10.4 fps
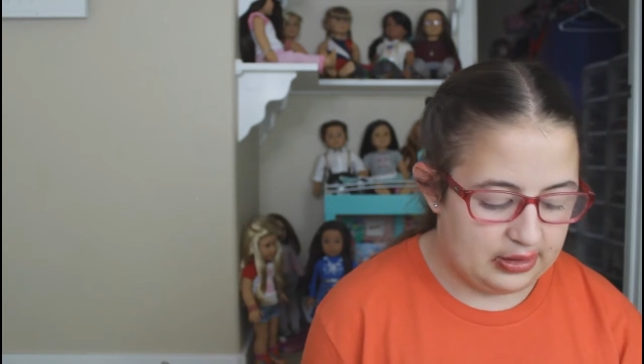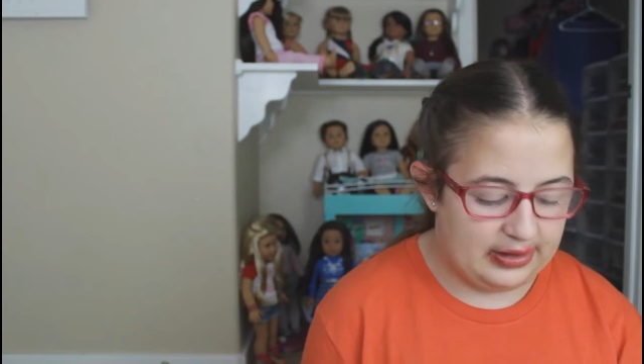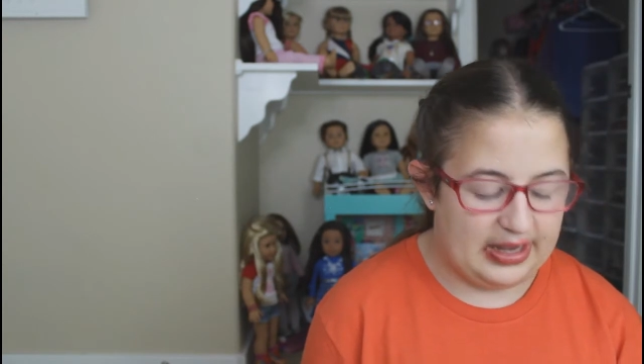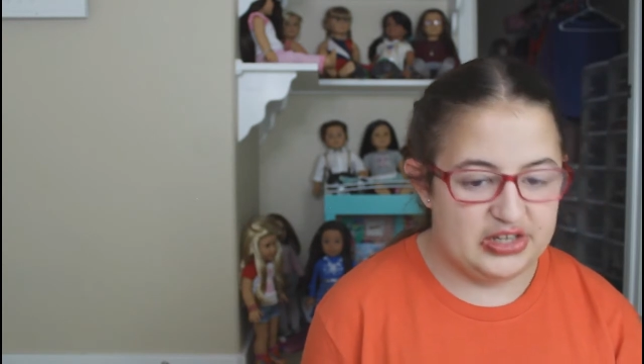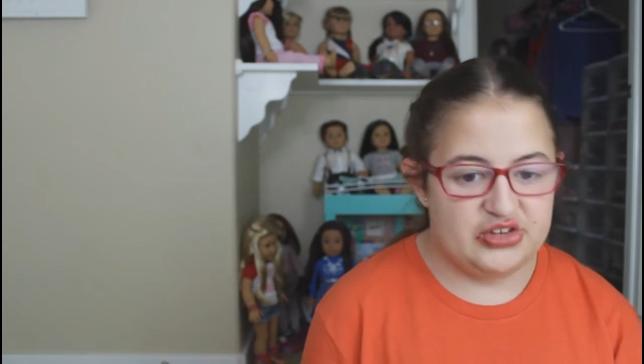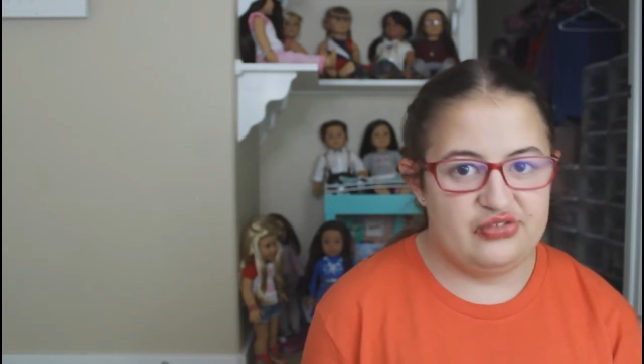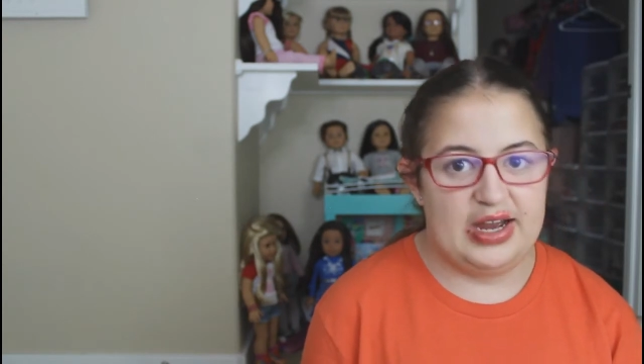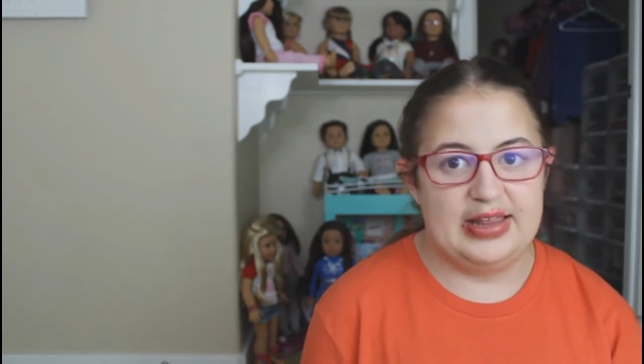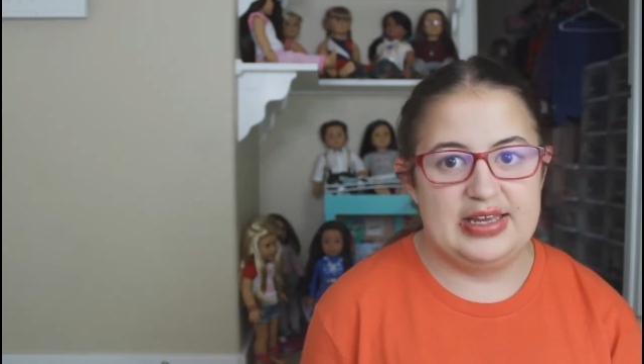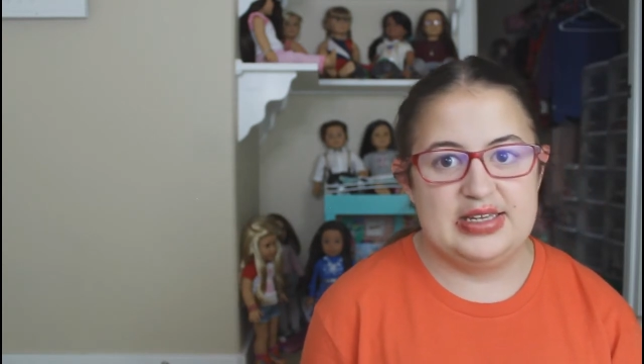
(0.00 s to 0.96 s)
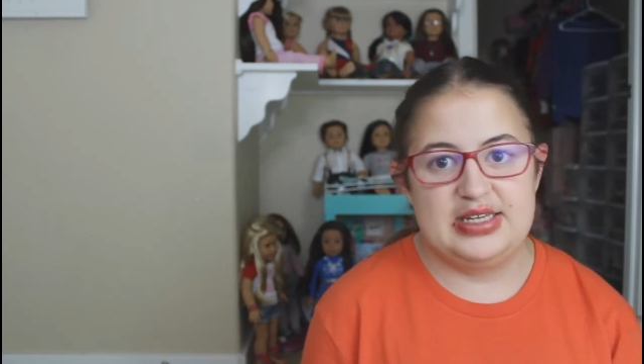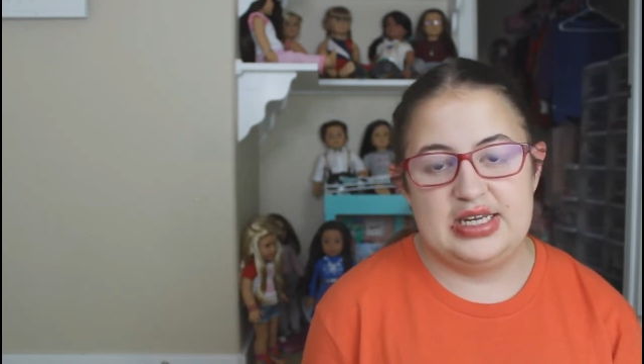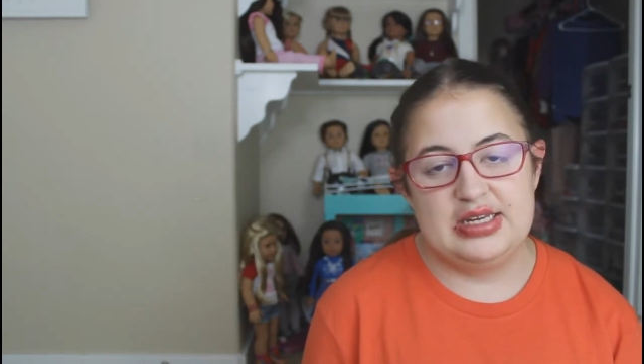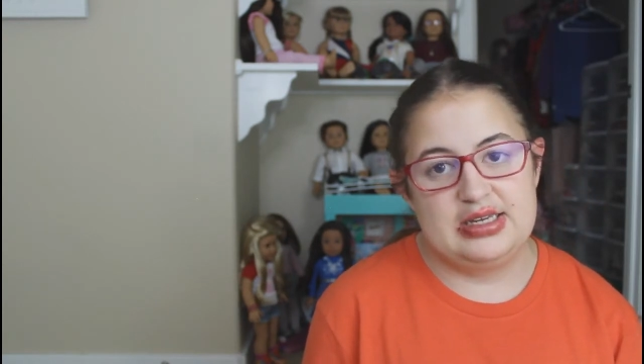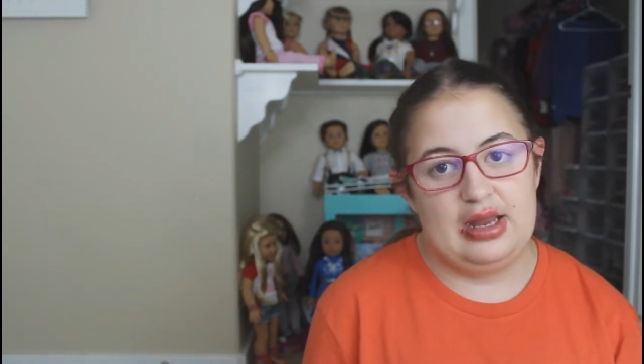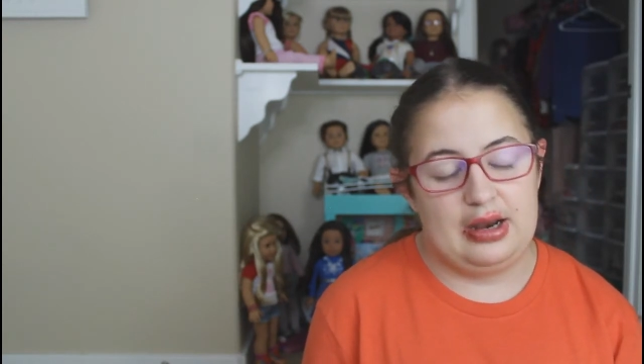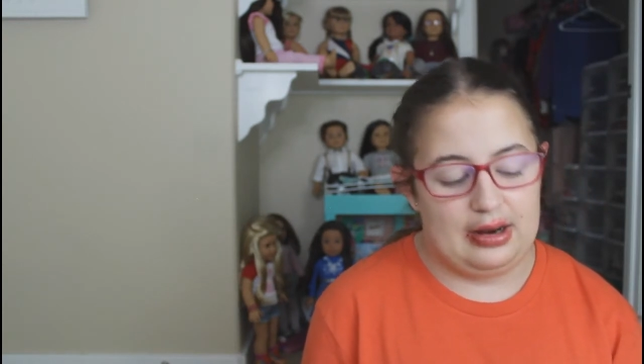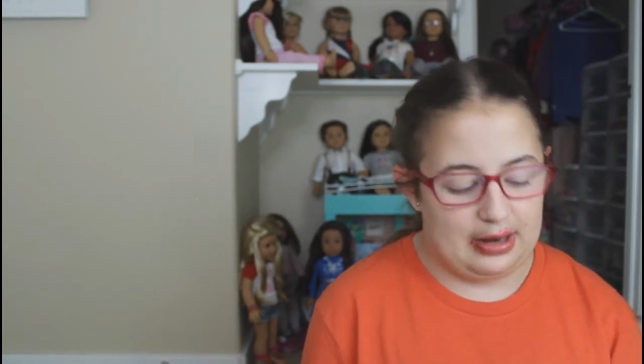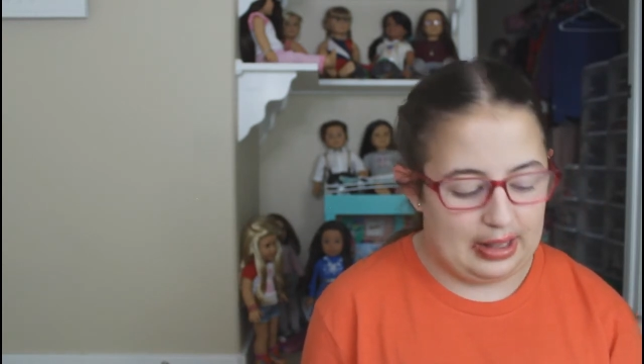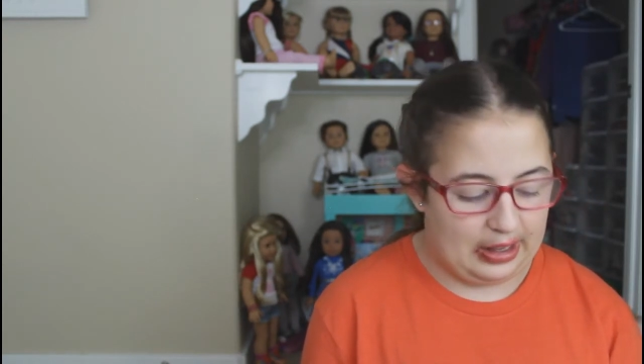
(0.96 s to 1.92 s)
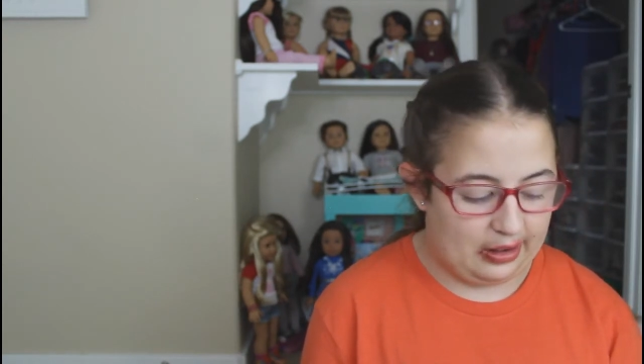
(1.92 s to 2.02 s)
the last finalist is
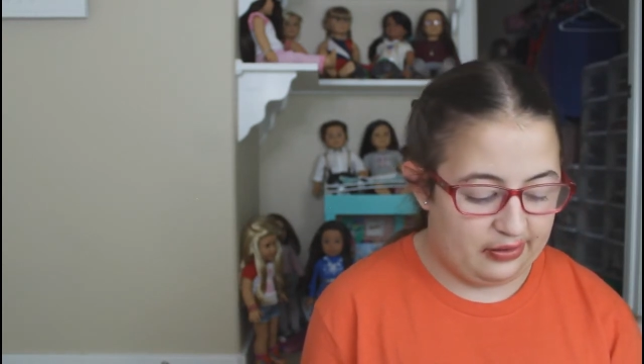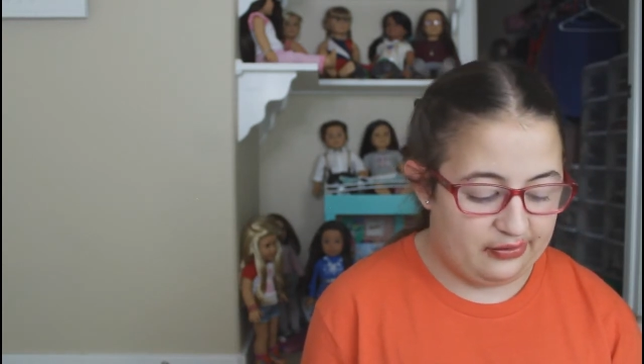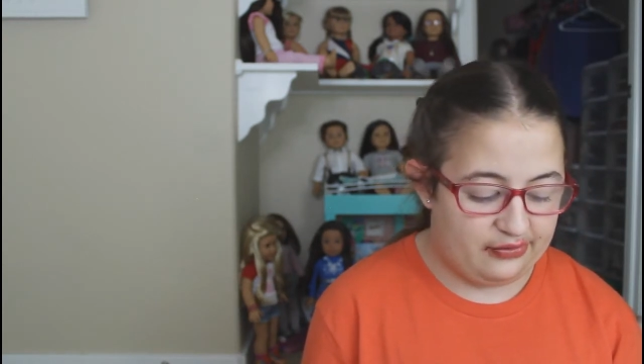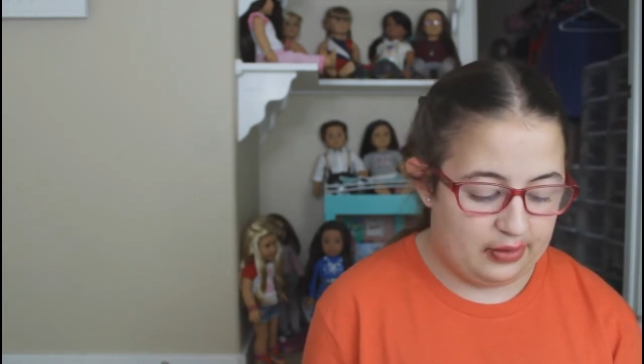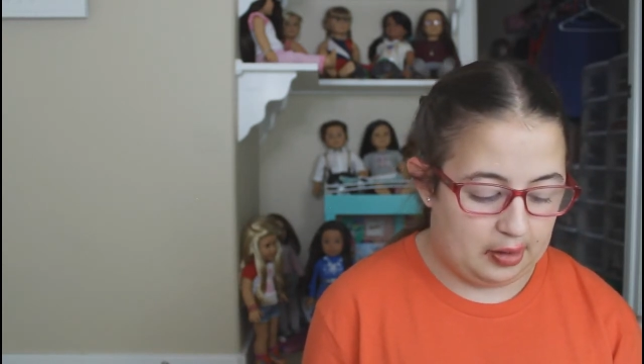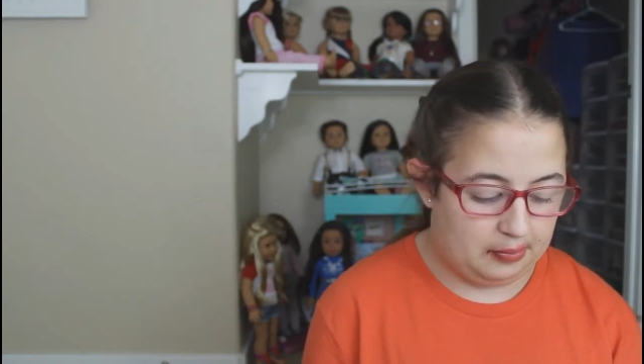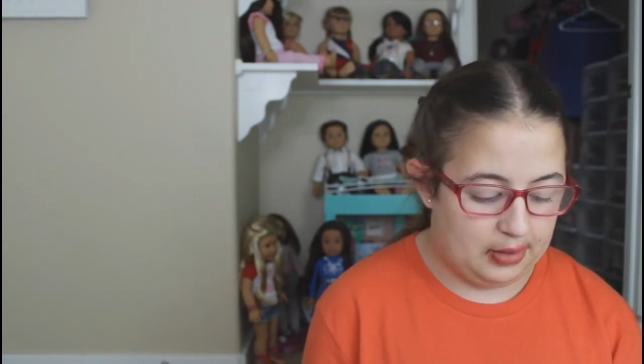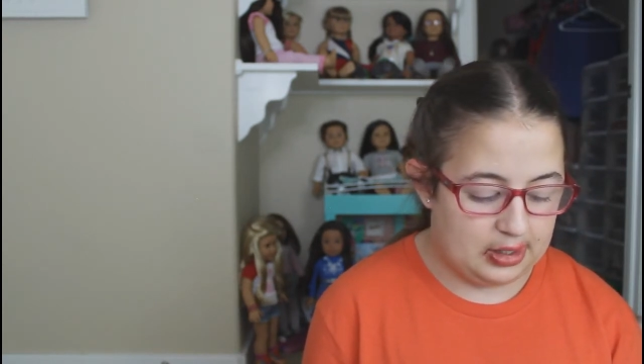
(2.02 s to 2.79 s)
Nanea from